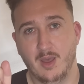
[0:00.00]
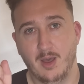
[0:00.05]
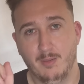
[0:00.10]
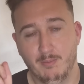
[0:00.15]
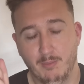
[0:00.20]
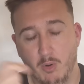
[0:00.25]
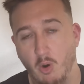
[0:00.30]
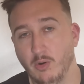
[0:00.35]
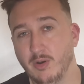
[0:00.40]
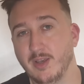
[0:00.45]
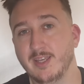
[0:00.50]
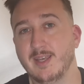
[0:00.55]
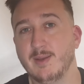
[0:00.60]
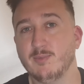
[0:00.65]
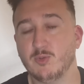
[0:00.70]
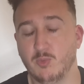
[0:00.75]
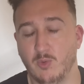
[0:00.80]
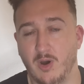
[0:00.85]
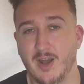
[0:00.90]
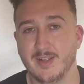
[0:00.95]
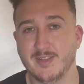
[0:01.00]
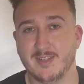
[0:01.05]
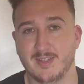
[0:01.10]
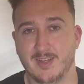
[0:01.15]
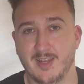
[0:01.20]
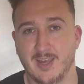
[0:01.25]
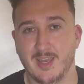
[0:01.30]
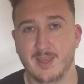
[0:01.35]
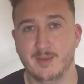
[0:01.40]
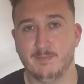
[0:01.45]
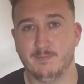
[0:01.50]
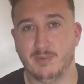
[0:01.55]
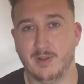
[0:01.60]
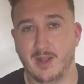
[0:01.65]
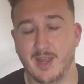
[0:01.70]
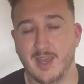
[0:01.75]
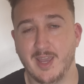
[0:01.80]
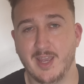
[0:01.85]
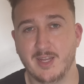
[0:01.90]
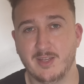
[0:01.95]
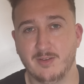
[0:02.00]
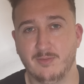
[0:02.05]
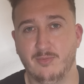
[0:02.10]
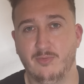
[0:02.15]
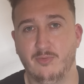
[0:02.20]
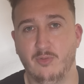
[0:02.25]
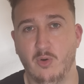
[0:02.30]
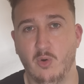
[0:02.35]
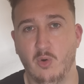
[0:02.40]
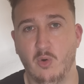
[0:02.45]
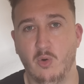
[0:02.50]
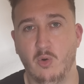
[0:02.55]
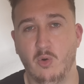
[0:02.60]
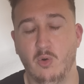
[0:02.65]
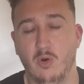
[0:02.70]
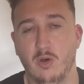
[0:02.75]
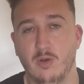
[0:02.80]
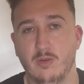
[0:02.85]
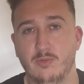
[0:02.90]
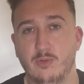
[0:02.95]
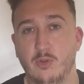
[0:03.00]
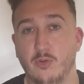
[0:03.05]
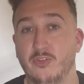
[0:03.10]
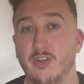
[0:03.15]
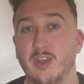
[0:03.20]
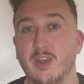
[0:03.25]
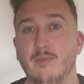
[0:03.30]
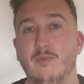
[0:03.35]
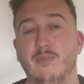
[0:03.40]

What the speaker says: Morgan Gibbs-White today played for Nottingham